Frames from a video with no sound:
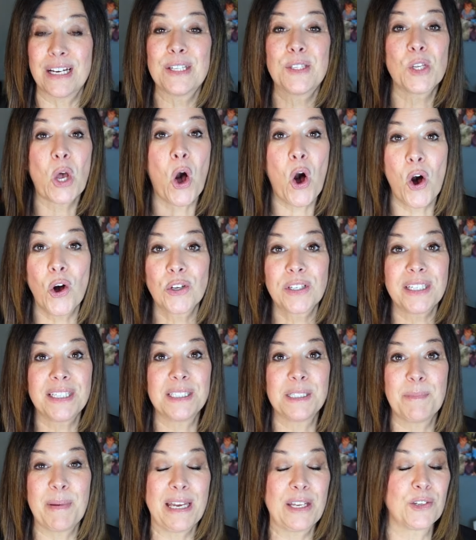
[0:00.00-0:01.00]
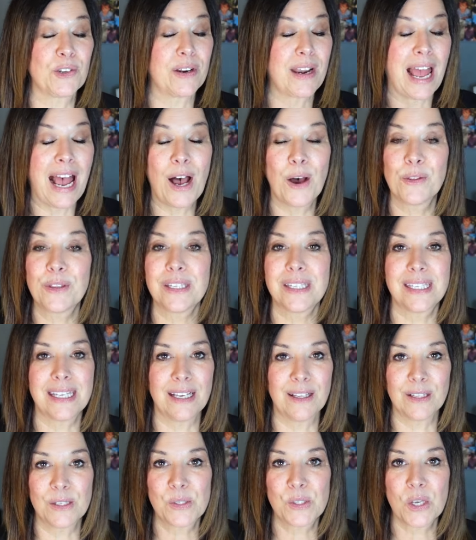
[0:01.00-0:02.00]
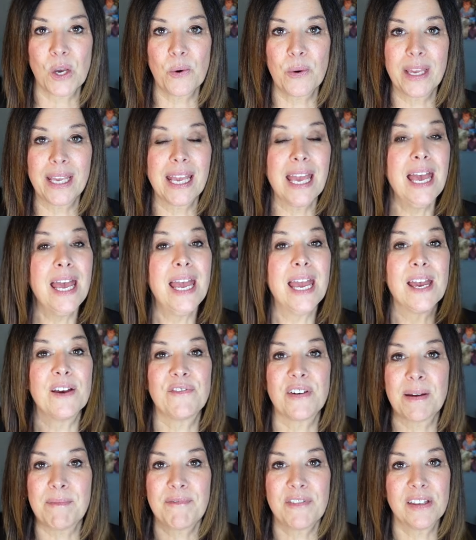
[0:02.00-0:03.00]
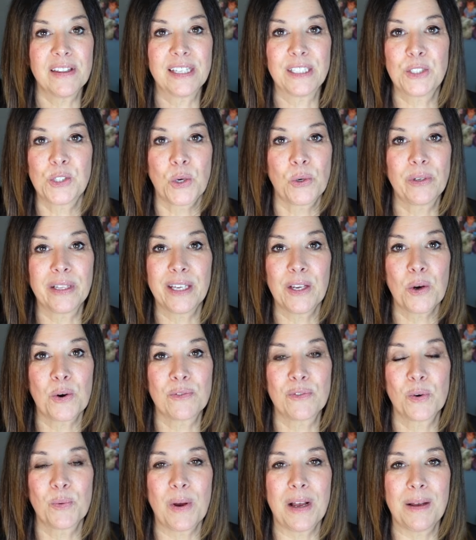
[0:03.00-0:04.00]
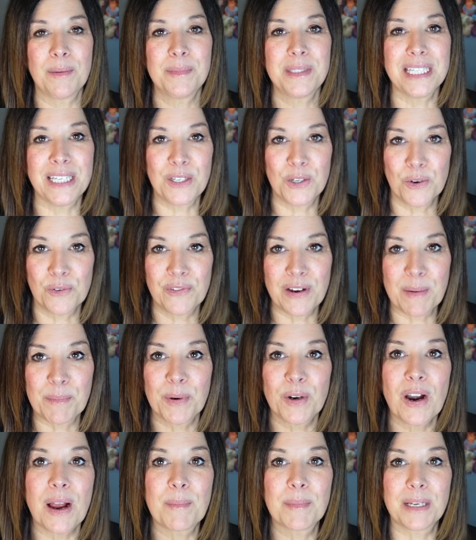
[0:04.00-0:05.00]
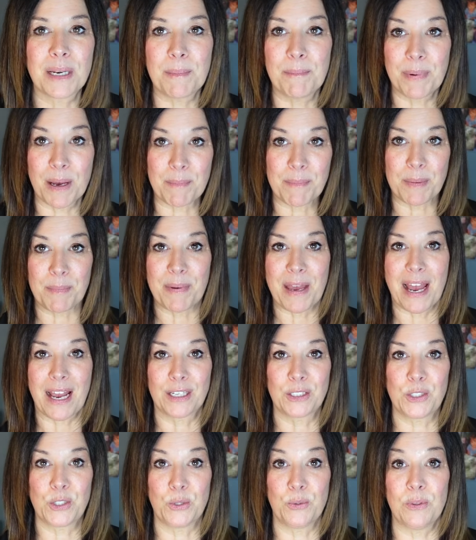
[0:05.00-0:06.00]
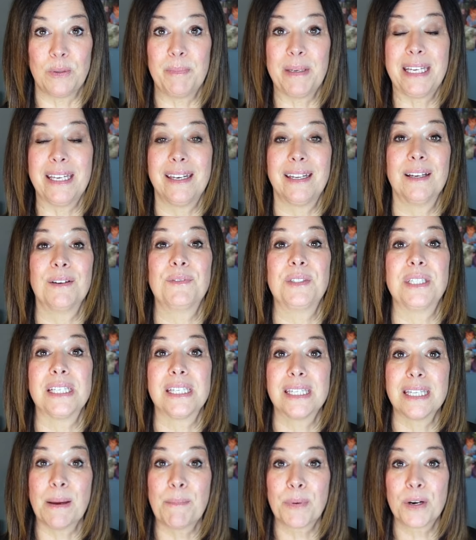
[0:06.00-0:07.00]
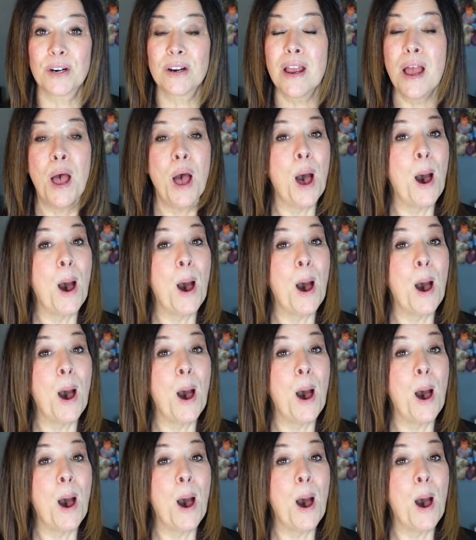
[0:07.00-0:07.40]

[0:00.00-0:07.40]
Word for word: It's all gonna depend on how the sale is going. If I'm feeling totally overwhelmed in November, I'm gonna bump it back to the beginning of December.